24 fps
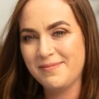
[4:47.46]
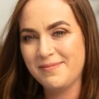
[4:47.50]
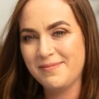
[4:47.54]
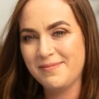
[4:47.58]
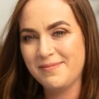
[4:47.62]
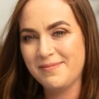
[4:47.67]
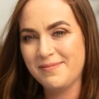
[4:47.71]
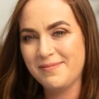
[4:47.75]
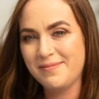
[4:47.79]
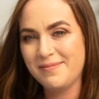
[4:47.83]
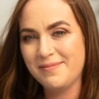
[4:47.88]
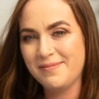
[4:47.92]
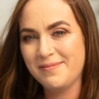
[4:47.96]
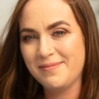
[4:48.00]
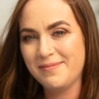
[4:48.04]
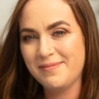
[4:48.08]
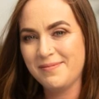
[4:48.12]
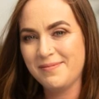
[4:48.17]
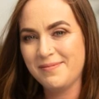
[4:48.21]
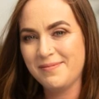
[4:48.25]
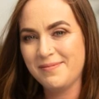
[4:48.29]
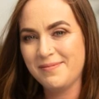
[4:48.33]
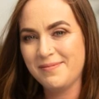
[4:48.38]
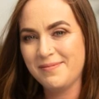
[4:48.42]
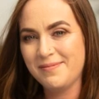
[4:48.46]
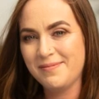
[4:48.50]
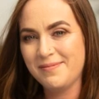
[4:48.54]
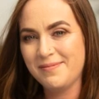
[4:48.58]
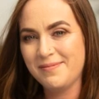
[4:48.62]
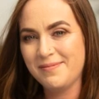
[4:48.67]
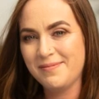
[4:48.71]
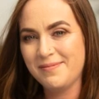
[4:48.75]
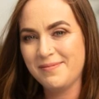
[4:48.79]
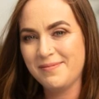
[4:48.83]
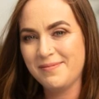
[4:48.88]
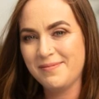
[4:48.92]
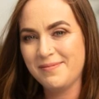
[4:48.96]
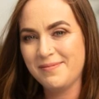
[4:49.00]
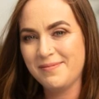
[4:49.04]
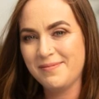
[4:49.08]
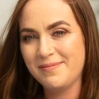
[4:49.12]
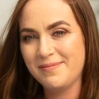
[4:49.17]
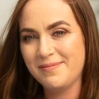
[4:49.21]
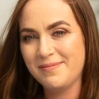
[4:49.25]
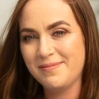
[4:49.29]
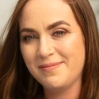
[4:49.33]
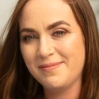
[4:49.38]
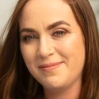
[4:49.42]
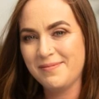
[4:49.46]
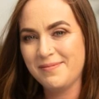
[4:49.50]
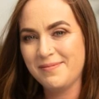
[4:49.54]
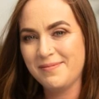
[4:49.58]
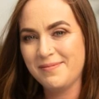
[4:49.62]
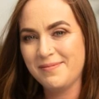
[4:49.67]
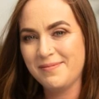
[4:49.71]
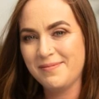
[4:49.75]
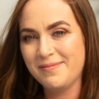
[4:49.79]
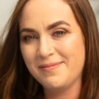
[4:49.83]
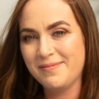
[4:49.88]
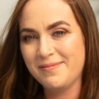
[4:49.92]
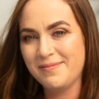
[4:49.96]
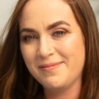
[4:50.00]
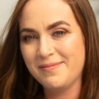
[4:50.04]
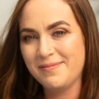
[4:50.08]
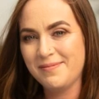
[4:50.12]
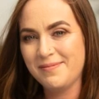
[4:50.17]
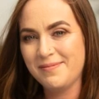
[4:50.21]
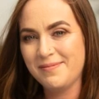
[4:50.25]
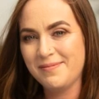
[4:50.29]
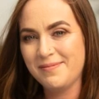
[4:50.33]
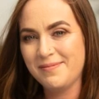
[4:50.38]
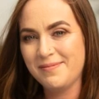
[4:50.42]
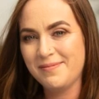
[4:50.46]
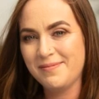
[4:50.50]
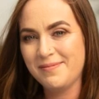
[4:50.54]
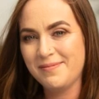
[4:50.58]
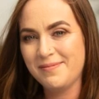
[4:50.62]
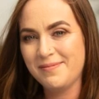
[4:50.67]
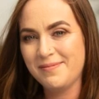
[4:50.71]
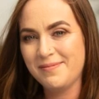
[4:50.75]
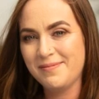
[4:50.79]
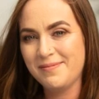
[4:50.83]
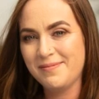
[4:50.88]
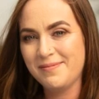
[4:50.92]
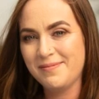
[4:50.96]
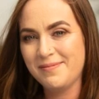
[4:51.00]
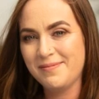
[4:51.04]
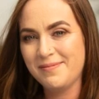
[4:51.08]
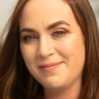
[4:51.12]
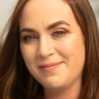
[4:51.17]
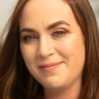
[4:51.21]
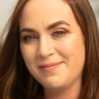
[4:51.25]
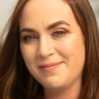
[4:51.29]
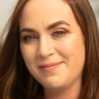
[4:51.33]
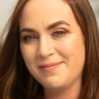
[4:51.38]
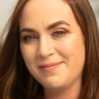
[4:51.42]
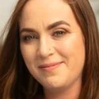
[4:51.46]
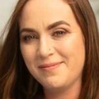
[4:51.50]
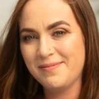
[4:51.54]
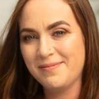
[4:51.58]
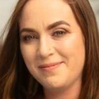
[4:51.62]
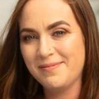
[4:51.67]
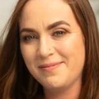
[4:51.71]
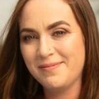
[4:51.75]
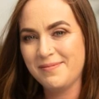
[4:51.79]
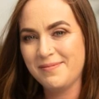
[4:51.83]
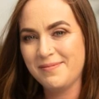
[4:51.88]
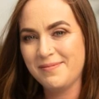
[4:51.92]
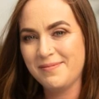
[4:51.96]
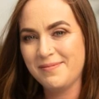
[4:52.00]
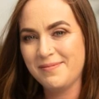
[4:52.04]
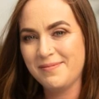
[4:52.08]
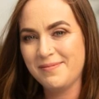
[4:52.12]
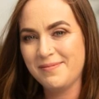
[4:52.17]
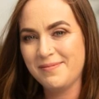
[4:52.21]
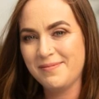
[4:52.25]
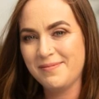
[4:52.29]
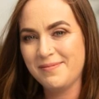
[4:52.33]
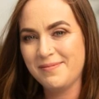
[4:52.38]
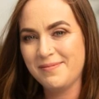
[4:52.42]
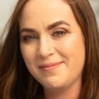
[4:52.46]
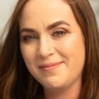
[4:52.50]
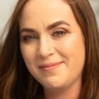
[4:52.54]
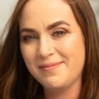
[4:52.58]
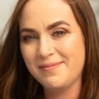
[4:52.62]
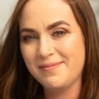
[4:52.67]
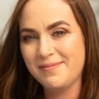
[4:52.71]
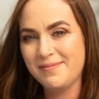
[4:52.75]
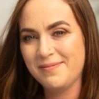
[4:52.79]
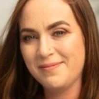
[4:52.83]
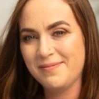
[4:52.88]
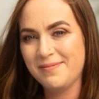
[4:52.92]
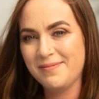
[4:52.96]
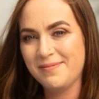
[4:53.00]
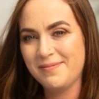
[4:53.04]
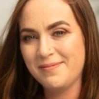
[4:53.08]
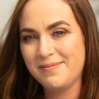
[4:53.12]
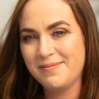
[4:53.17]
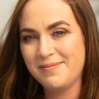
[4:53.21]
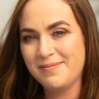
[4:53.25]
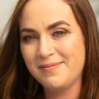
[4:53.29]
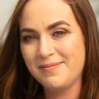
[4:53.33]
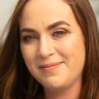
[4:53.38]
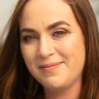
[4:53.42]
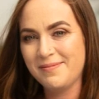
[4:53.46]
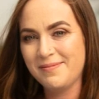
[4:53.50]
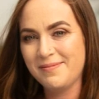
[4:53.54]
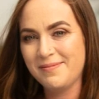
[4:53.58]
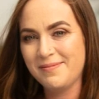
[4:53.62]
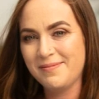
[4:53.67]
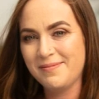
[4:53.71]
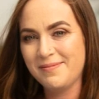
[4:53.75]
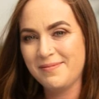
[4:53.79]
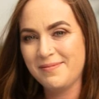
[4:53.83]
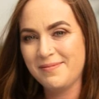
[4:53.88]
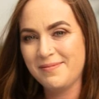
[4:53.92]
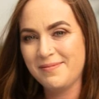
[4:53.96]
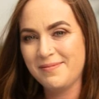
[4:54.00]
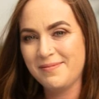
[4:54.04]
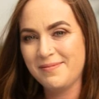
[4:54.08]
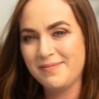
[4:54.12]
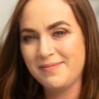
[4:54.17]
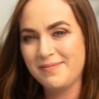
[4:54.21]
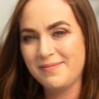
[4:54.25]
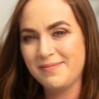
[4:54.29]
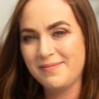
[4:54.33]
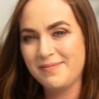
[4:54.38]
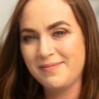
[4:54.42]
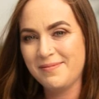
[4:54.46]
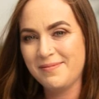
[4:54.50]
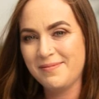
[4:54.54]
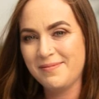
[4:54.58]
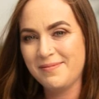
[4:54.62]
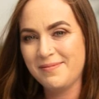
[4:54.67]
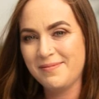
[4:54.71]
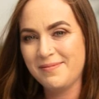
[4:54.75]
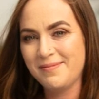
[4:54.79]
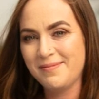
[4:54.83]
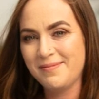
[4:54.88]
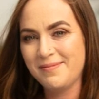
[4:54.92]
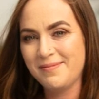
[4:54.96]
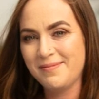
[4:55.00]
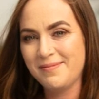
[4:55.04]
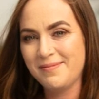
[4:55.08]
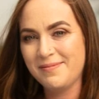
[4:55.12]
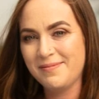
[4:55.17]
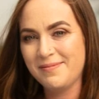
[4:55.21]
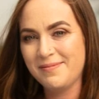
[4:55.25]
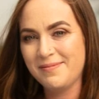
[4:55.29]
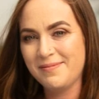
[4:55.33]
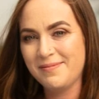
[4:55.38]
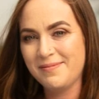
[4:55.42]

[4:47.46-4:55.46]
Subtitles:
(no lip movement)